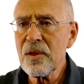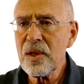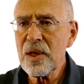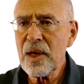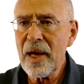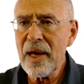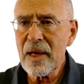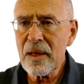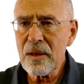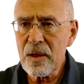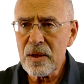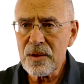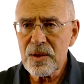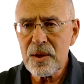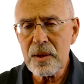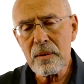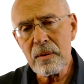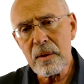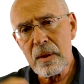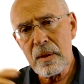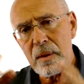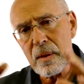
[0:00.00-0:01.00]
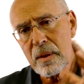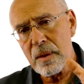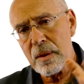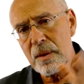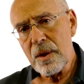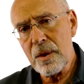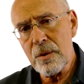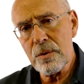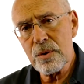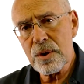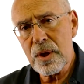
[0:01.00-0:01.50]
the end and said, and then
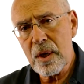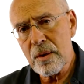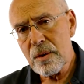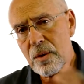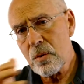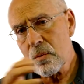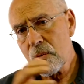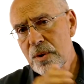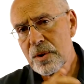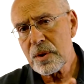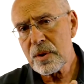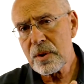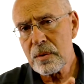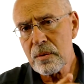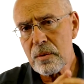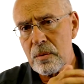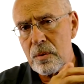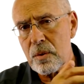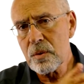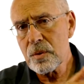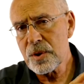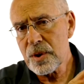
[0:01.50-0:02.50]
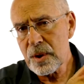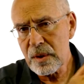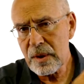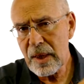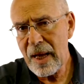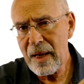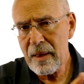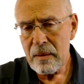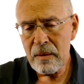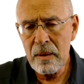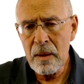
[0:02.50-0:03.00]
here's how you would, using
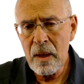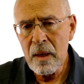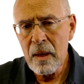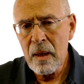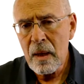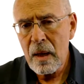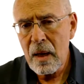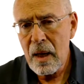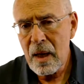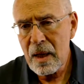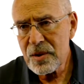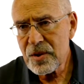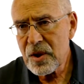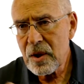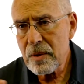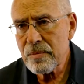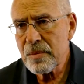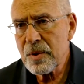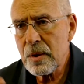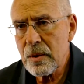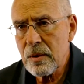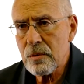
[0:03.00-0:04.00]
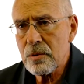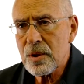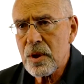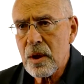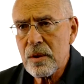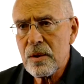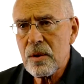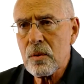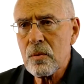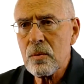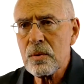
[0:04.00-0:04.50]
that concept, here's how
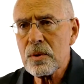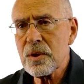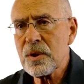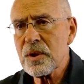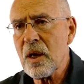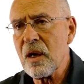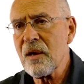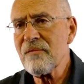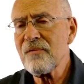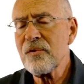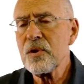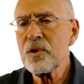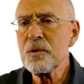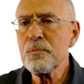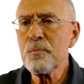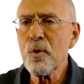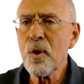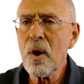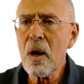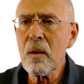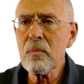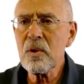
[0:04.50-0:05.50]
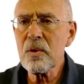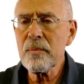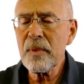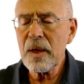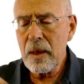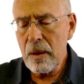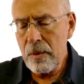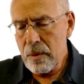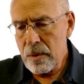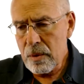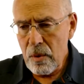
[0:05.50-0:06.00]
you would solve this problem,
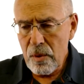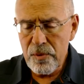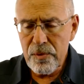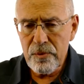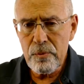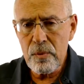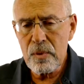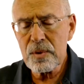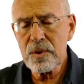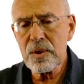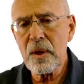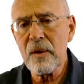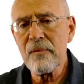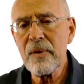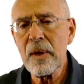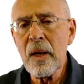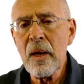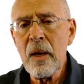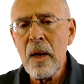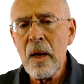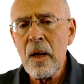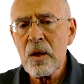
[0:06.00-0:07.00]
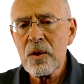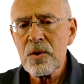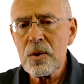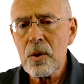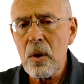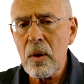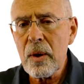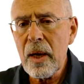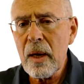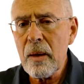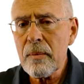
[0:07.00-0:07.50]
and I would go through and solve it.
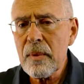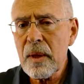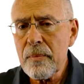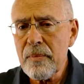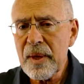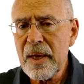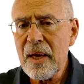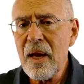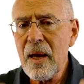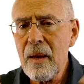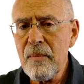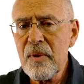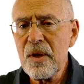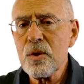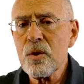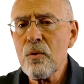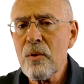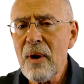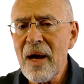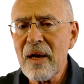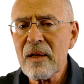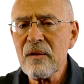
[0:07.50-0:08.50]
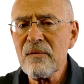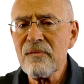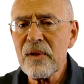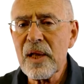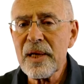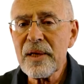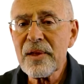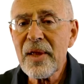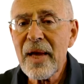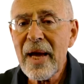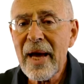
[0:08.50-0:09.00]
So yeah, it became interactive
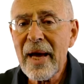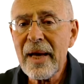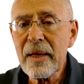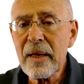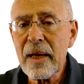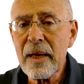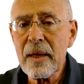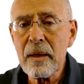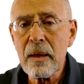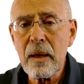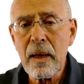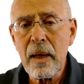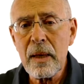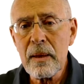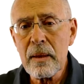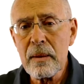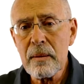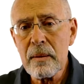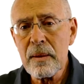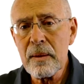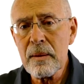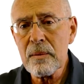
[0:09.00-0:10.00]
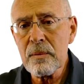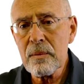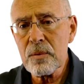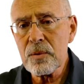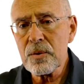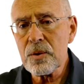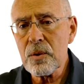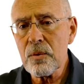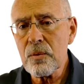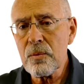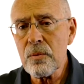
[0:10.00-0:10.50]
like that, and
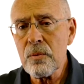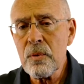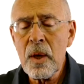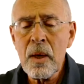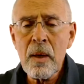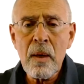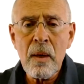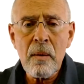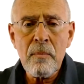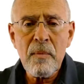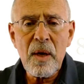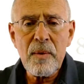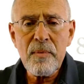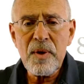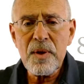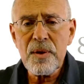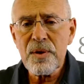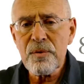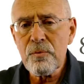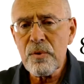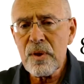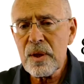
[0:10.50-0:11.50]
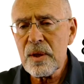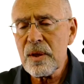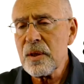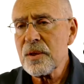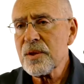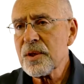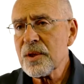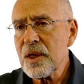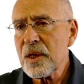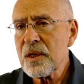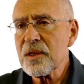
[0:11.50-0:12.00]
so maybe 3 to
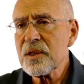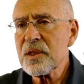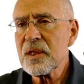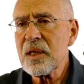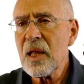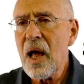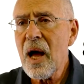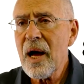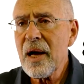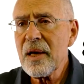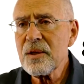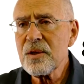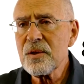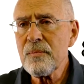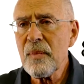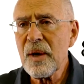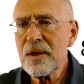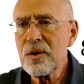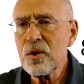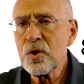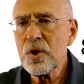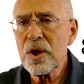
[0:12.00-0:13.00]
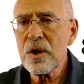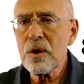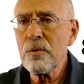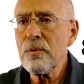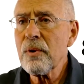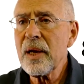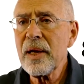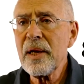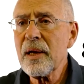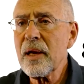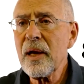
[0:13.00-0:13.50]
6 slides might
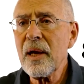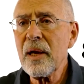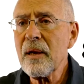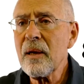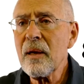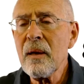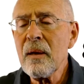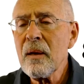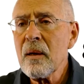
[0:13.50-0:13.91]
generate a